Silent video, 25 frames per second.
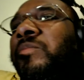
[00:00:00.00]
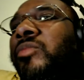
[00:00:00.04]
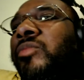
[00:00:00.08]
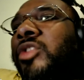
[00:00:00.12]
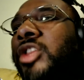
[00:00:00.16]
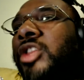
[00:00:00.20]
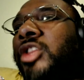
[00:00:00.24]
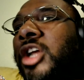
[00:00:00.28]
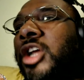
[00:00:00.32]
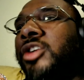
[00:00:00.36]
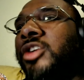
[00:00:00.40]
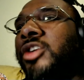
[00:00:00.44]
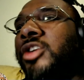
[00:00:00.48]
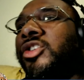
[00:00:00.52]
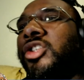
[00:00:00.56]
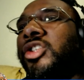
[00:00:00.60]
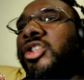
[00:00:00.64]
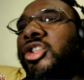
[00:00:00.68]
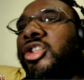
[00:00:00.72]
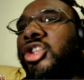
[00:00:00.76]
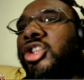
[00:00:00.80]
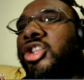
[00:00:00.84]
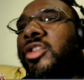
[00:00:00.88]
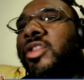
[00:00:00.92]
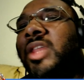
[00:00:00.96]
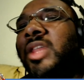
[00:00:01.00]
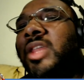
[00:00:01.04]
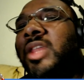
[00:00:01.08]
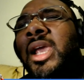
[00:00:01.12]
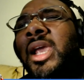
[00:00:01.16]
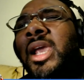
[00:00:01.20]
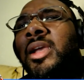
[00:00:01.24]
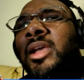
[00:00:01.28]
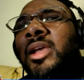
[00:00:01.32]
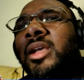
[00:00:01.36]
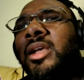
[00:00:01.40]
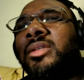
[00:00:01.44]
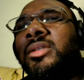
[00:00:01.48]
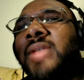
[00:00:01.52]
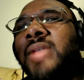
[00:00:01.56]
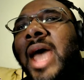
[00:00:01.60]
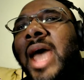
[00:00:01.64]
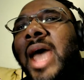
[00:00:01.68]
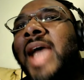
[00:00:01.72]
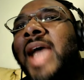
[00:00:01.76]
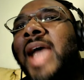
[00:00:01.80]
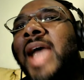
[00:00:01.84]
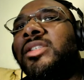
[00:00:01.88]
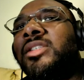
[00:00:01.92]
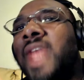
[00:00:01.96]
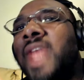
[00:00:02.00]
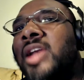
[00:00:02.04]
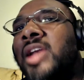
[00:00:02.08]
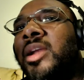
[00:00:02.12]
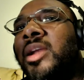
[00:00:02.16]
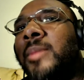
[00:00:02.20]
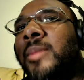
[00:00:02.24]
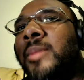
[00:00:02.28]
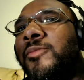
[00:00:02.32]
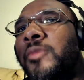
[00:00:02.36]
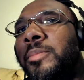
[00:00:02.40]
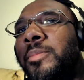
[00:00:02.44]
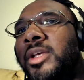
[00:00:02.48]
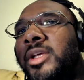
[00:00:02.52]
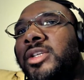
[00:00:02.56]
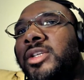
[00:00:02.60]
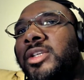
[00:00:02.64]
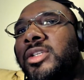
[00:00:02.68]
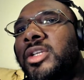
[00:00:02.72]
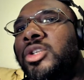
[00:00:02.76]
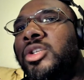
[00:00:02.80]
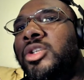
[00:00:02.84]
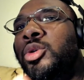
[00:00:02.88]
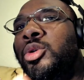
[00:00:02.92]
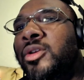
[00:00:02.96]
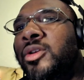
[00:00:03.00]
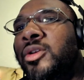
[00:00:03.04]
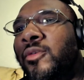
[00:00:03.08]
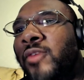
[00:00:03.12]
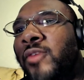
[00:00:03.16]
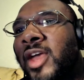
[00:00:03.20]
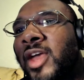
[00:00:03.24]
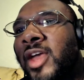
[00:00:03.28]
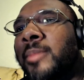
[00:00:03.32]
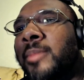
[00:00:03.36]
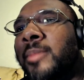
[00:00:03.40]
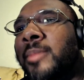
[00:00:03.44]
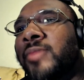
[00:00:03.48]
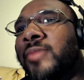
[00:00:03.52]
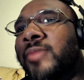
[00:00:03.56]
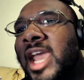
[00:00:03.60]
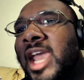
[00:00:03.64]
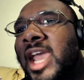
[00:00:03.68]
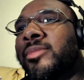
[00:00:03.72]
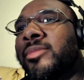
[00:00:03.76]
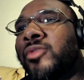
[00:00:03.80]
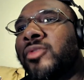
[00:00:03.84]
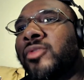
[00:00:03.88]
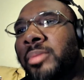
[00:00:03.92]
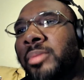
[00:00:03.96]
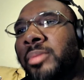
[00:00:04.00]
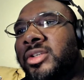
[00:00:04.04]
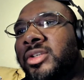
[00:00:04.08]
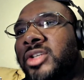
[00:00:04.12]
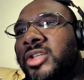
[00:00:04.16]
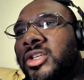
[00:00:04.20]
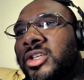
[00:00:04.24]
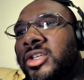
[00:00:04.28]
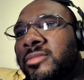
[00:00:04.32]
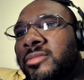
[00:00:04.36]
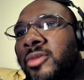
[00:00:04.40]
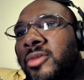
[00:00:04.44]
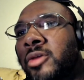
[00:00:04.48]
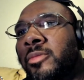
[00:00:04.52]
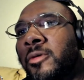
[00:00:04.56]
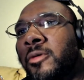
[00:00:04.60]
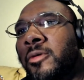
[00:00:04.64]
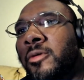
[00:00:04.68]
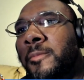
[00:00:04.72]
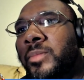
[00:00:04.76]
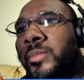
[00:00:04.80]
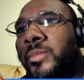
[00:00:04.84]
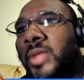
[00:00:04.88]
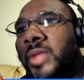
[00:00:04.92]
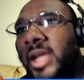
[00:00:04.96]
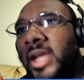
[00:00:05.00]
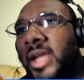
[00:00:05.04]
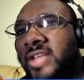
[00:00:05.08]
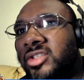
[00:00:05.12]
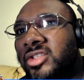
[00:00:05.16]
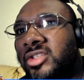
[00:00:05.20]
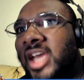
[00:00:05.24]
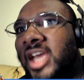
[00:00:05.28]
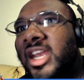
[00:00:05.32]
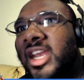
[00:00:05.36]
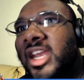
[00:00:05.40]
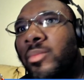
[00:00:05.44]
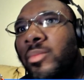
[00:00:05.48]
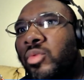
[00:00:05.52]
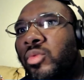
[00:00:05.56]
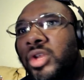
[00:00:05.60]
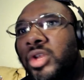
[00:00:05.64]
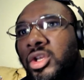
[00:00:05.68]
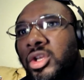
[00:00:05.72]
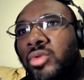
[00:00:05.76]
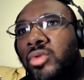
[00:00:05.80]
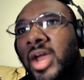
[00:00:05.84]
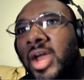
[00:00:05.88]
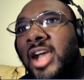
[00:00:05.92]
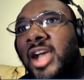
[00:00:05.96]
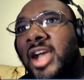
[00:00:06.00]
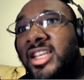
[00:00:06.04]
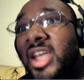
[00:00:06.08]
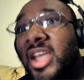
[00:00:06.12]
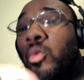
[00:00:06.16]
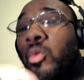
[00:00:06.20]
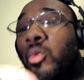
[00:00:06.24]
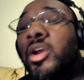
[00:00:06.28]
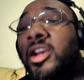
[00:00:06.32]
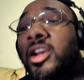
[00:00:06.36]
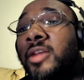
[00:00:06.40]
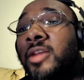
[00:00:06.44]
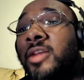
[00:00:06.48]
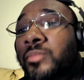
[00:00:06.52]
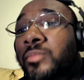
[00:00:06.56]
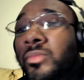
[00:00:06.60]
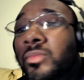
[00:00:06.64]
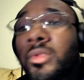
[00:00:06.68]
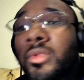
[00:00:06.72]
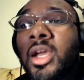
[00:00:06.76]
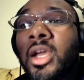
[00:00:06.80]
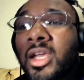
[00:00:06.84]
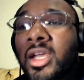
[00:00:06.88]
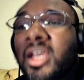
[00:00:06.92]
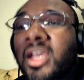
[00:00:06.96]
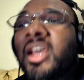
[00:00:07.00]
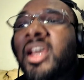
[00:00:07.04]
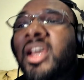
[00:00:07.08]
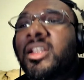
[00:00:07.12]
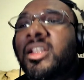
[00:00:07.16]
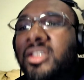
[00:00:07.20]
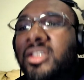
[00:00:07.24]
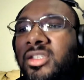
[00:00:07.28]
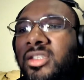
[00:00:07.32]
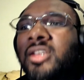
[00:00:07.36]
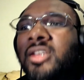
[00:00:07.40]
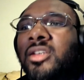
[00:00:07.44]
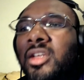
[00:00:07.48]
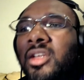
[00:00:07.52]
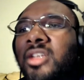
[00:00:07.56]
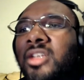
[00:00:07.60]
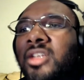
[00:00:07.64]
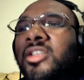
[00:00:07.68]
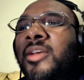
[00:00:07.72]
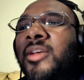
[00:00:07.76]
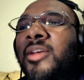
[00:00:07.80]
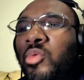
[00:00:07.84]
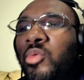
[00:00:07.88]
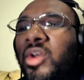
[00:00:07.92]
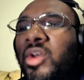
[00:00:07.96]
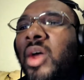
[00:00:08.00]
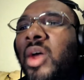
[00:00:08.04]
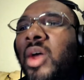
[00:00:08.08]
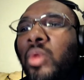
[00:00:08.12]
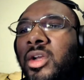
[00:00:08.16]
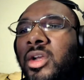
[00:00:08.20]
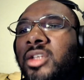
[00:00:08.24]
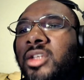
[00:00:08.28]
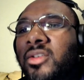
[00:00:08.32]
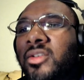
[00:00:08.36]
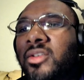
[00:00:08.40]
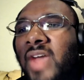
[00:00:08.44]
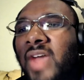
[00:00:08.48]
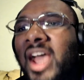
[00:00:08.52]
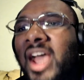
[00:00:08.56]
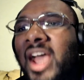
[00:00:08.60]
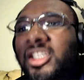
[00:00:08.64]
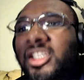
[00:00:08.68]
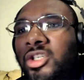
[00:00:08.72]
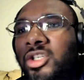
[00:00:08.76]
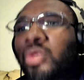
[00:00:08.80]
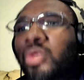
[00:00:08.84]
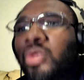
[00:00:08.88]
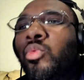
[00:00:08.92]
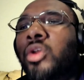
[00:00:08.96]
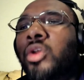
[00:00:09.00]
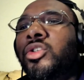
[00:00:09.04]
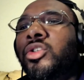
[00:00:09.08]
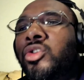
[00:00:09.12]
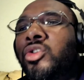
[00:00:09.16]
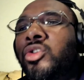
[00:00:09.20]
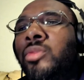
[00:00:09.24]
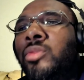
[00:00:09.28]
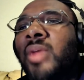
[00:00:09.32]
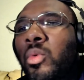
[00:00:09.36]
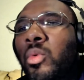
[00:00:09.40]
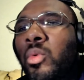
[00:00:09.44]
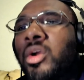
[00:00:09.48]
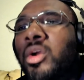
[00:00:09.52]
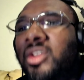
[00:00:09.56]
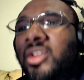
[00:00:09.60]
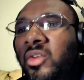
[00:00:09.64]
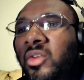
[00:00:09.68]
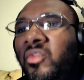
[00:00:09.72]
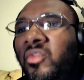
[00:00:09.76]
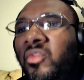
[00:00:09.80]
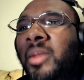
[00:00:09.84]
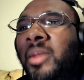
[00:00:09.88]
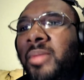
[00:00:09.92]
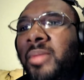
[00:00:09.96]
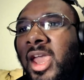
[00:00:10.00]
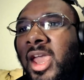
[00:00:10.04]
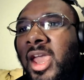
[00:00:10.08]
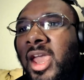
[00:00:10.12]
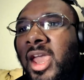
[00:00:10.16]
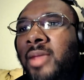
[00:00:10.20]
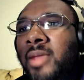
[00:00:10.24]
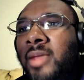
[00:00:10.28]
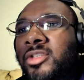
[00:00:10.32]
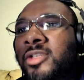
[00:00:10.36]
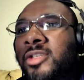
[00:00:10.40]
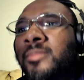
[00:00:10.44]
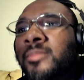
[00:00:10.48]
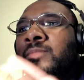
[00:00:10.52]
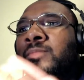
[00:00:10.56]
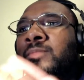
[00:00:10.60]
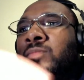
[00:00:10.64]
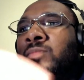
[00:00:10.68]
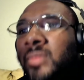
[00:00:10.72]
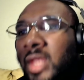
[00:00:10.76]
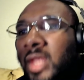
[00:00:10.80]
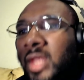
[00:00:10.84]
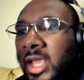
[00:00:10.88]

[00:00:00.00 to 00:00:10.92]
Because I signed up for PlayStation to develop games for PlayStation Mobile. Like I signed up when cause I wanted to. Again, essentially, at some point, I wanted to do. I still want to, but I wanted to develop games. Mm-hmm.